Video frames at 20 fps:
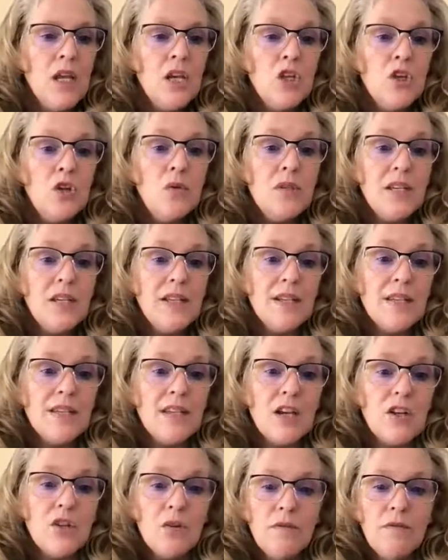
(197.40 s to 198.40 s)
Using
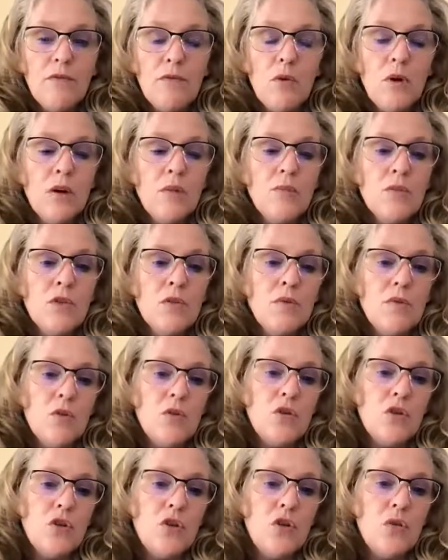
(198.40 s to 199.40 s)
discussion forums for
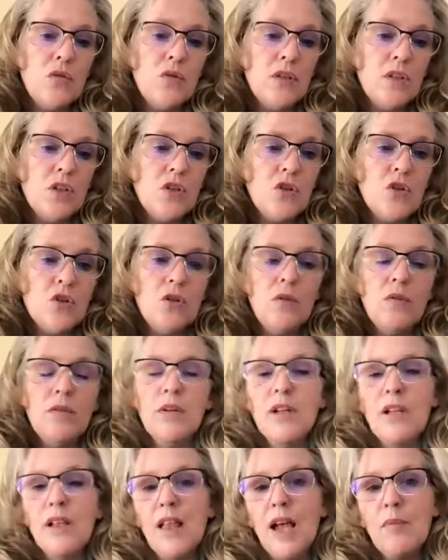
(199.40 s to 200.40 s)

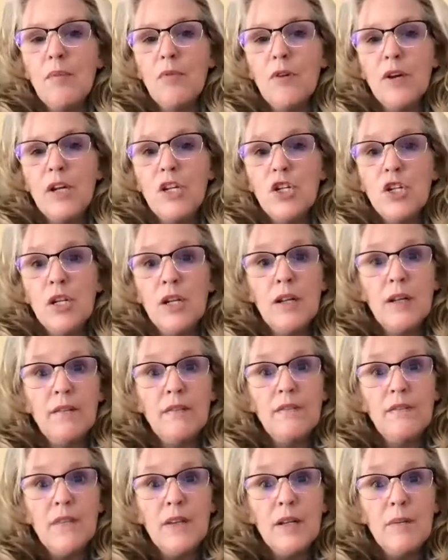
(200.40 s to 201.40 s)
student-to-student collaboration
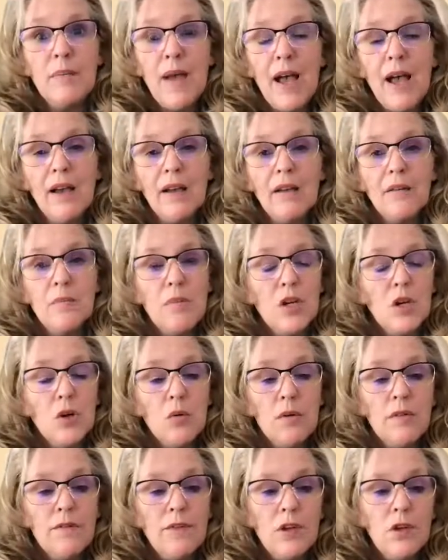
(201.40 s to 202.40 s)
and feedback, peer
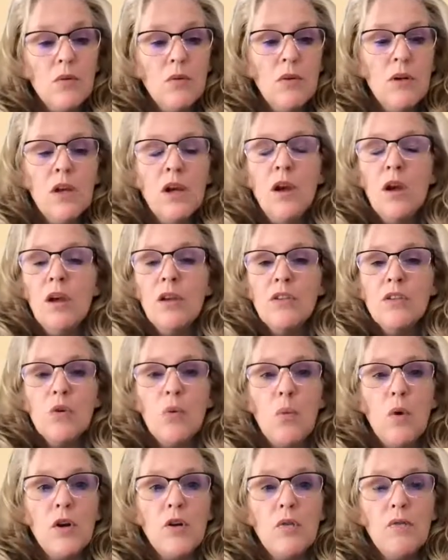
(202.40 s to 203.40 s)
review, it's a
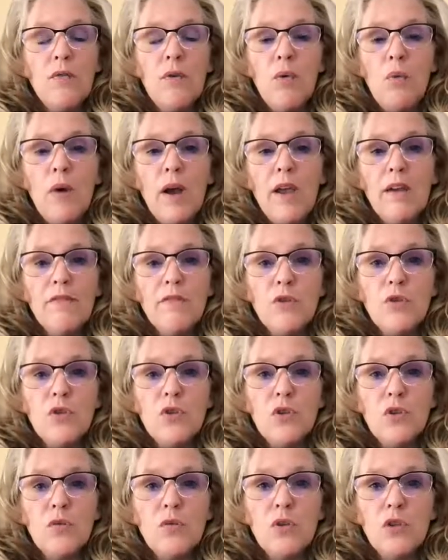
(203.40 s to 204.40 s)
wonderful way for
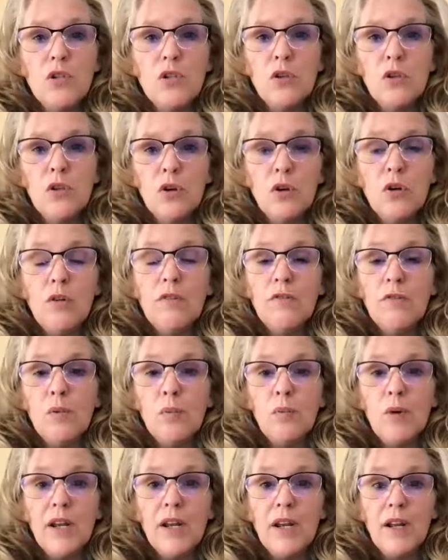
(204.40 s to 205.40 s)
students to learn
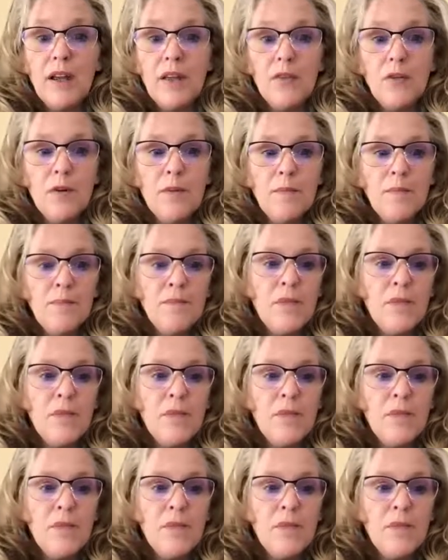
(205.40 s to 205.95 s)
from one another.